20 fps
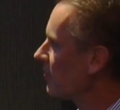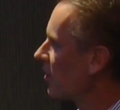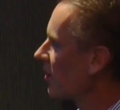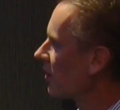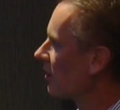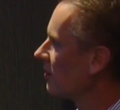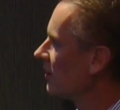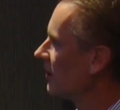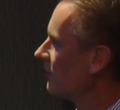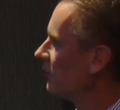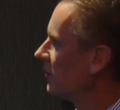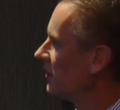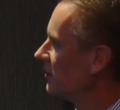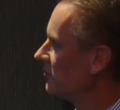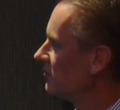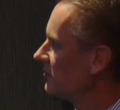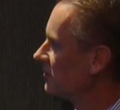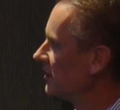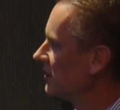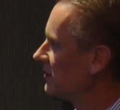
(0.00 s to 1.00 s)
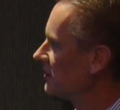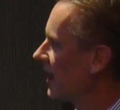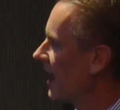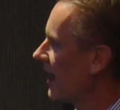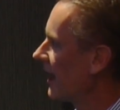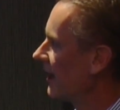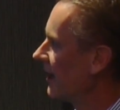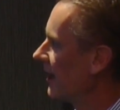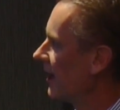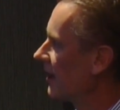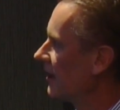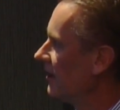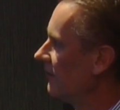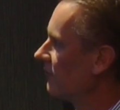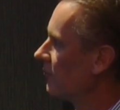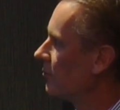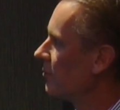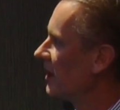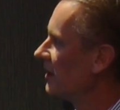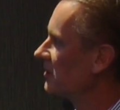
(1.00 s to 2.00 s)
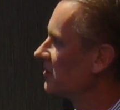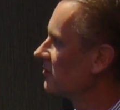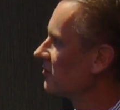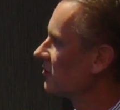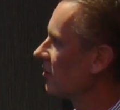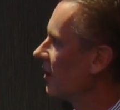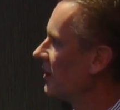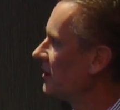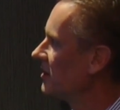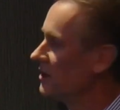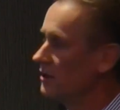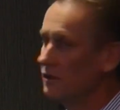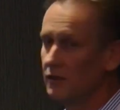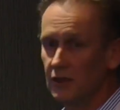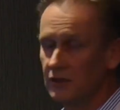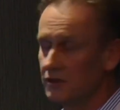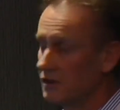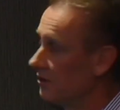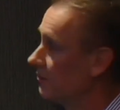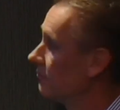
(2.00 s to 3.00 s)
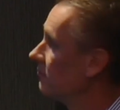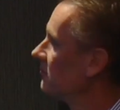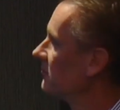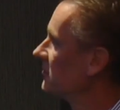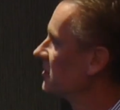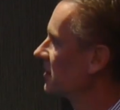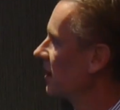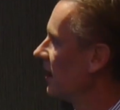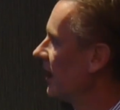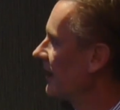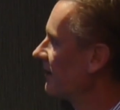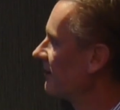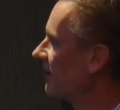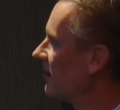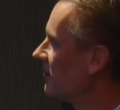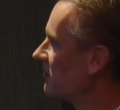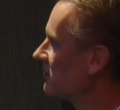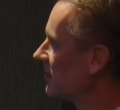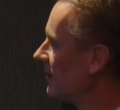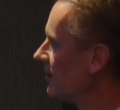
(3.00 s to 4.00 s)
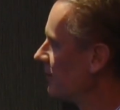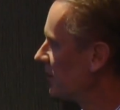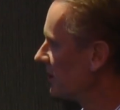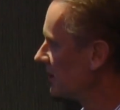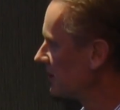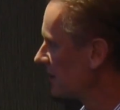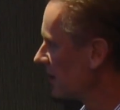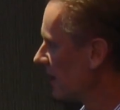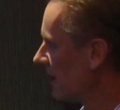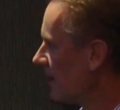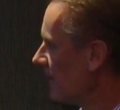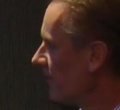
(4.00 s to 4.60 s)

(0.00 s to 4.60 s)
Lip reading: model, and we use this Akiaki information criteria to select those lipids.